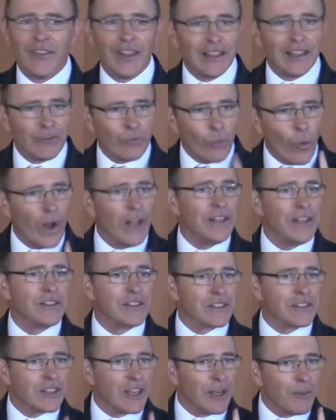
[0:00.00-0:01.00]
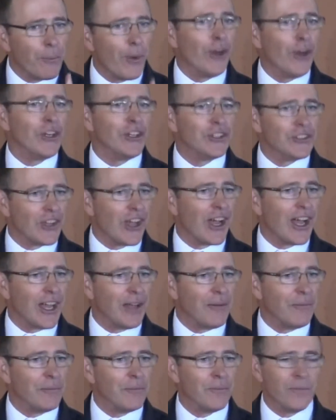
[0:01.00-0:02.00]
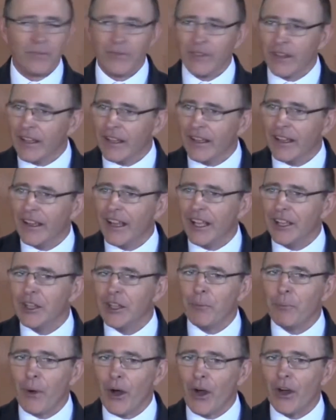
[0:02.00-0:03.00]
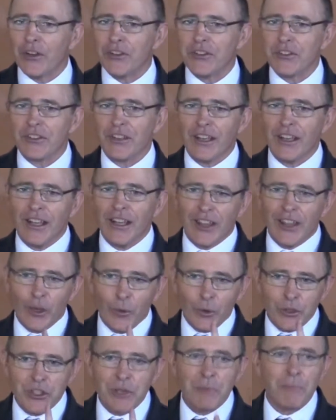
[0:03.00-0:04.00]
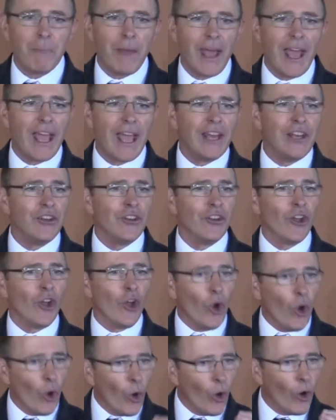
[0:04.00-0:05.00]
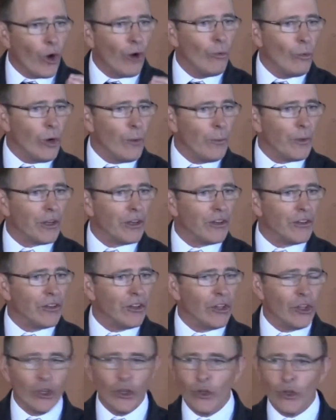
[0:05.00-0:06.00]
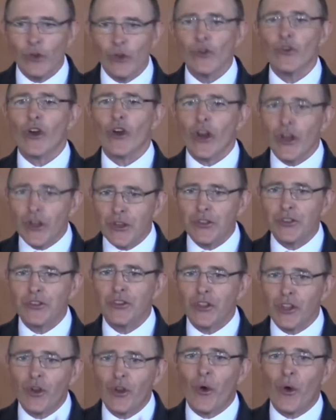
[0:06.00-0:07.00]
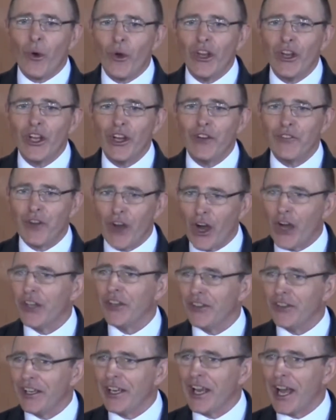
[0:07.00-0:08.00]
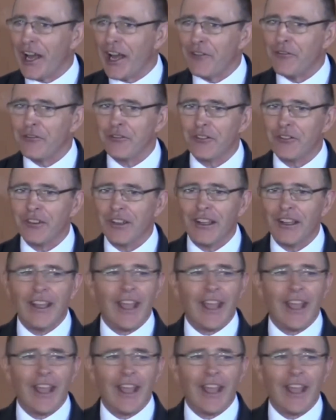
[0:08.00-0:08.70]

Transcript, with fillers: that once upon a time in the past there was a man or a woman who rose to the calling of God in their life